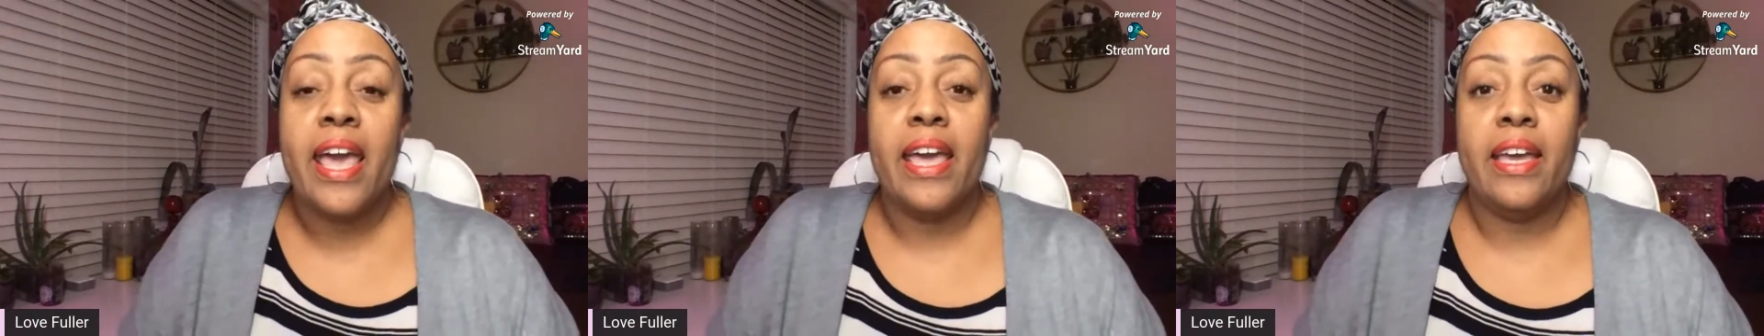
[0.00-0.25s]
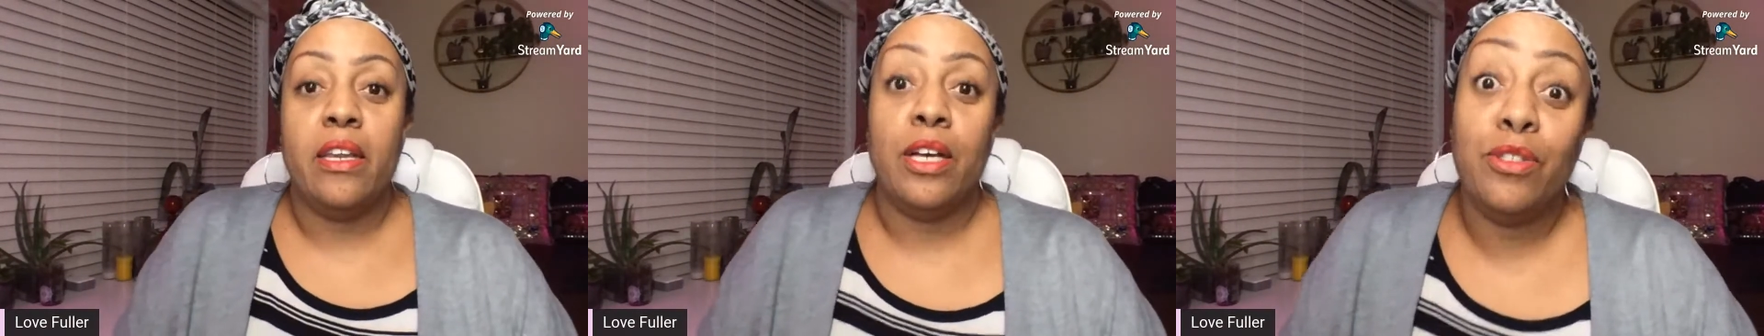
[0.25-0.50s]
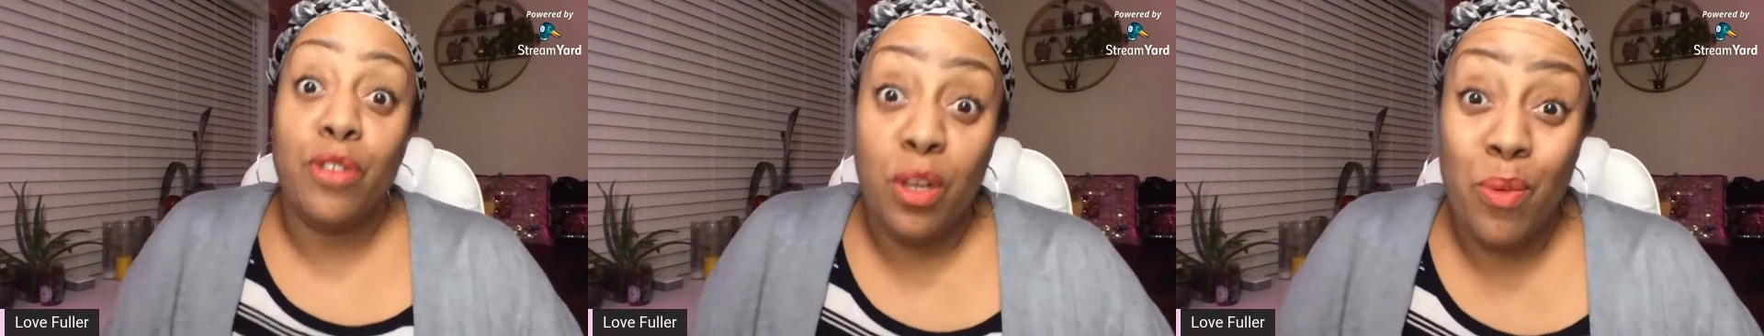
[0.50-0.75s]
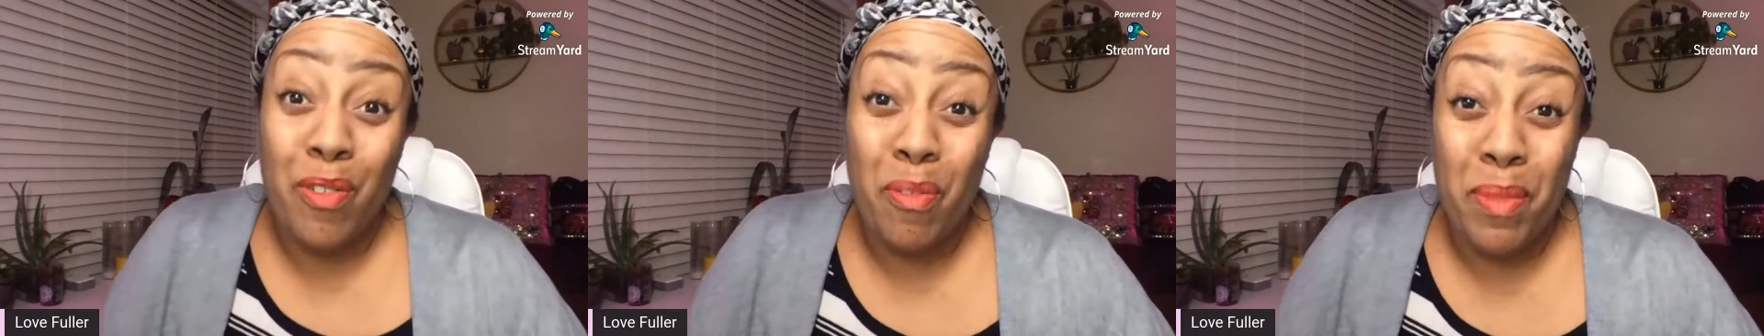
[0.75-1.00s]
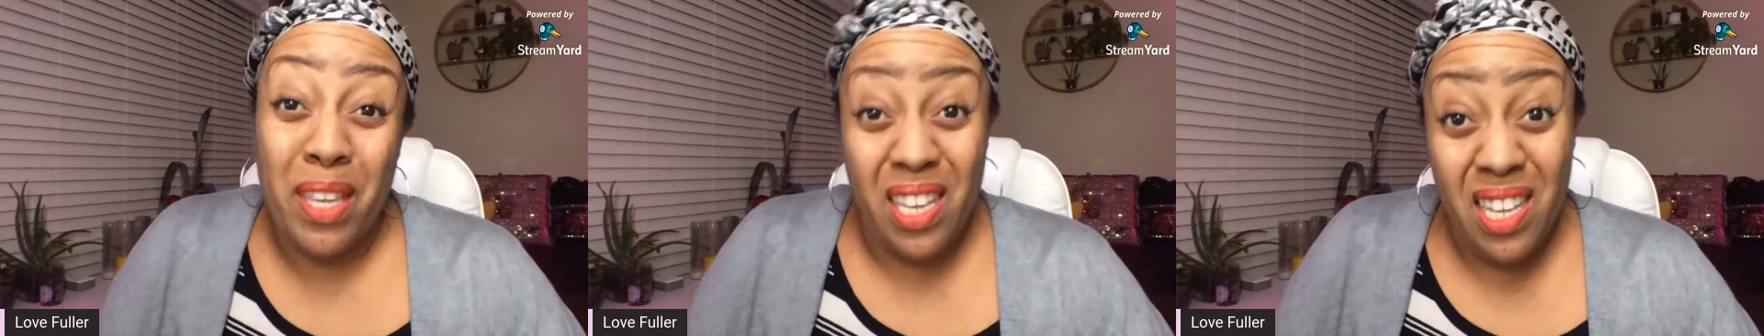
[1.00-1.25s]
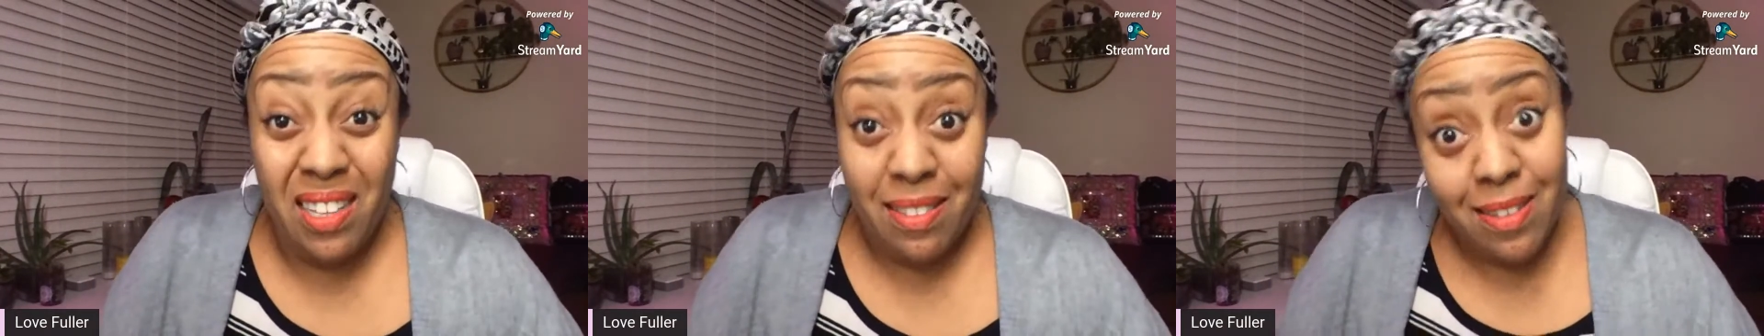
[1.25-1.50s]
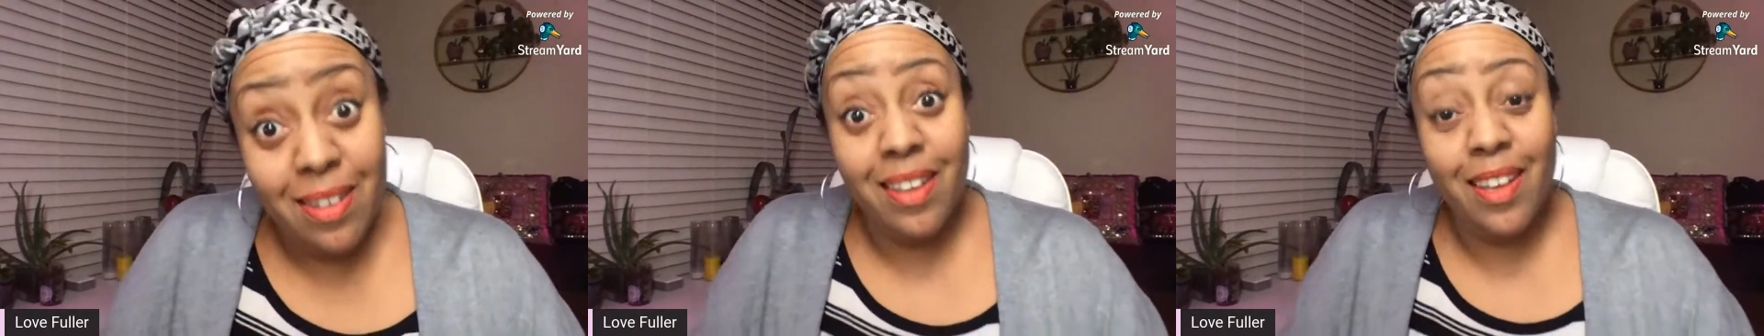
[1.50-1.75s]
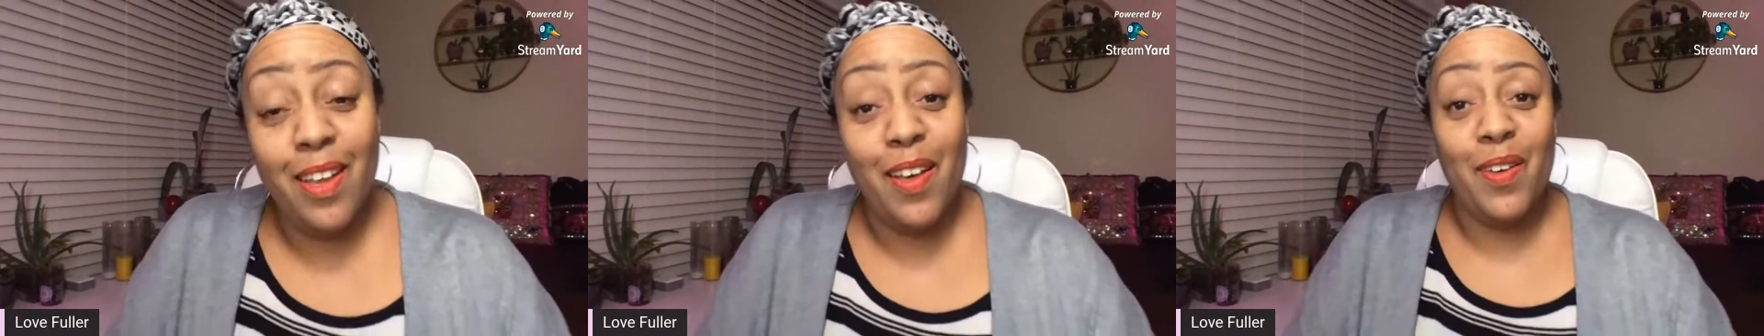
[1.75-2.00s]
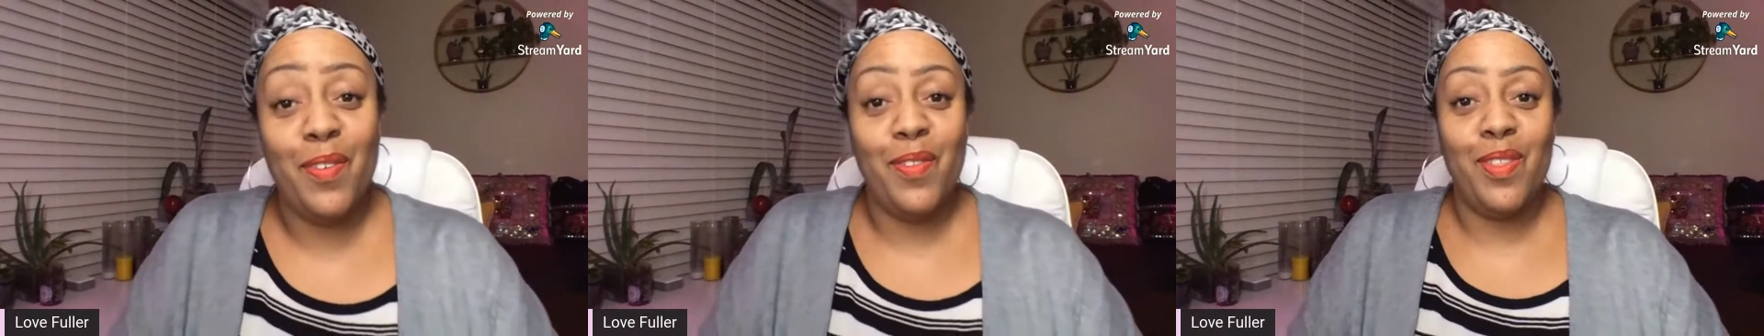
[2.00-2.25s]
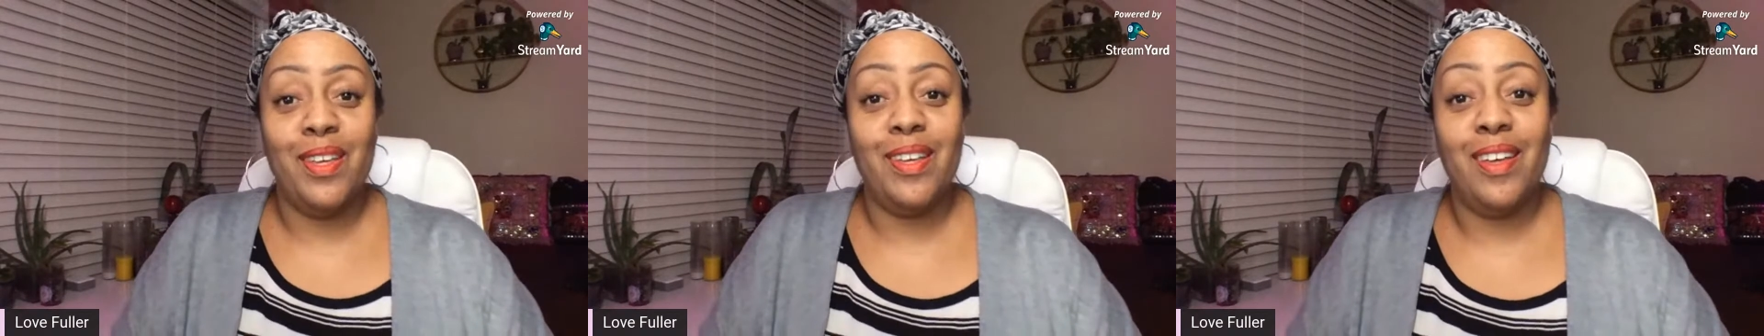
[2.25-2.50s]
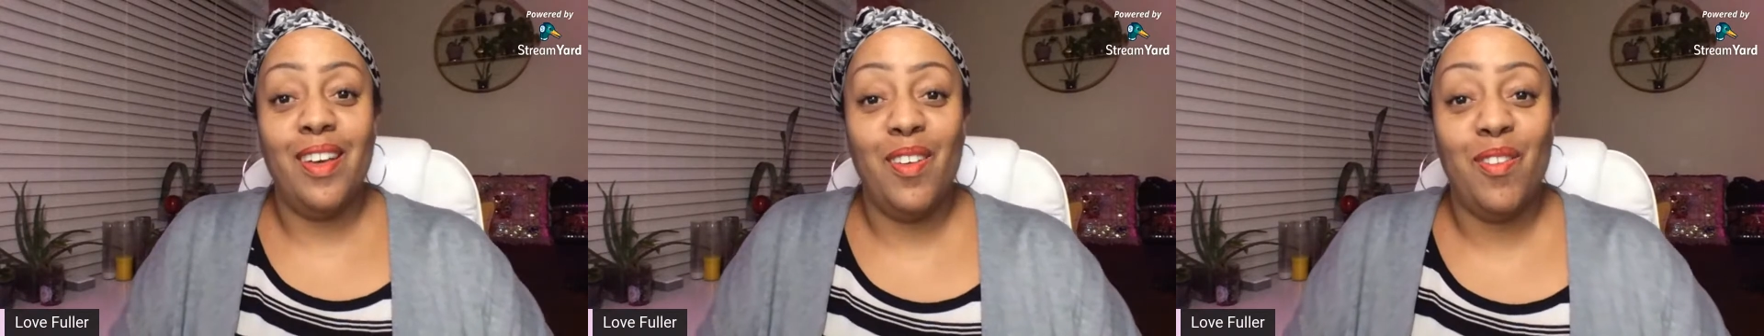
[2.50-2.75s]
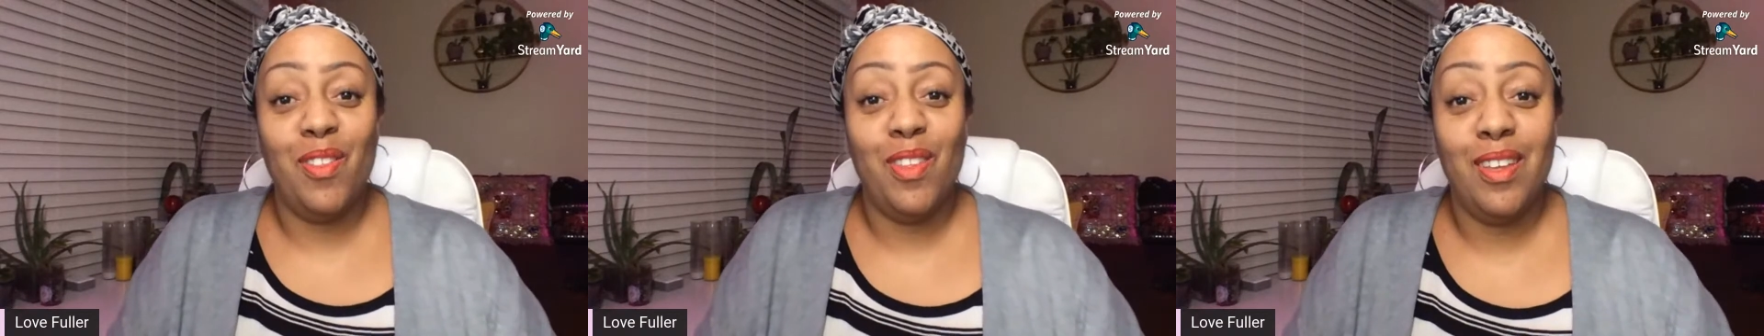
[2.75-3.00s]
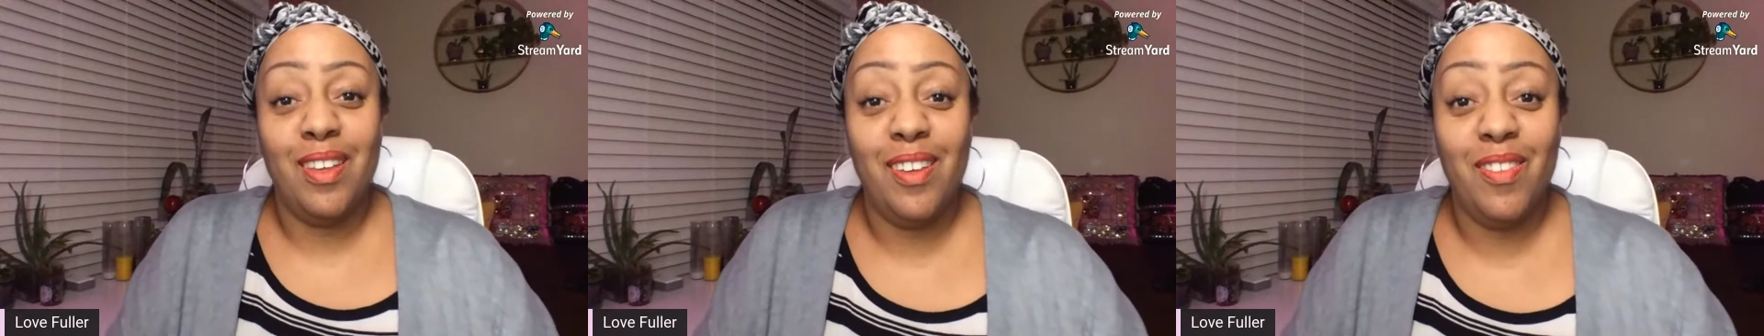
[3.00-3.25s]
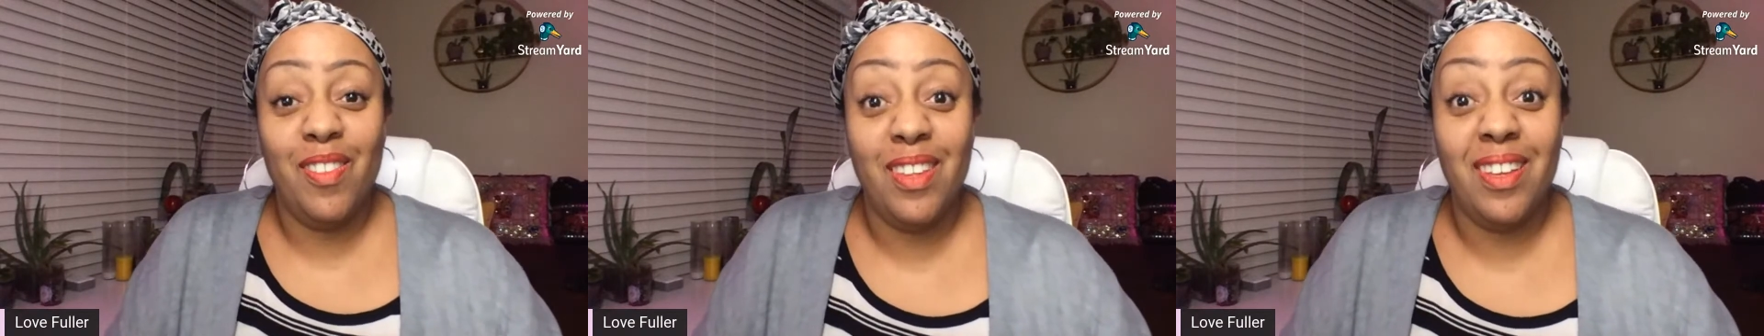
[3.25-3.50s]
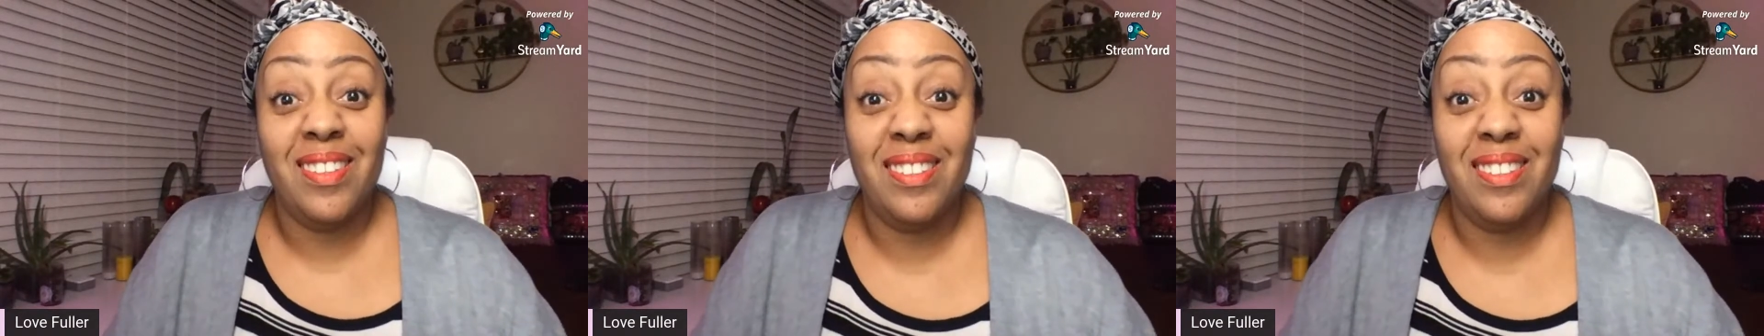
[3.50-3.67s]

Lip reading: and also to get away from the heat of the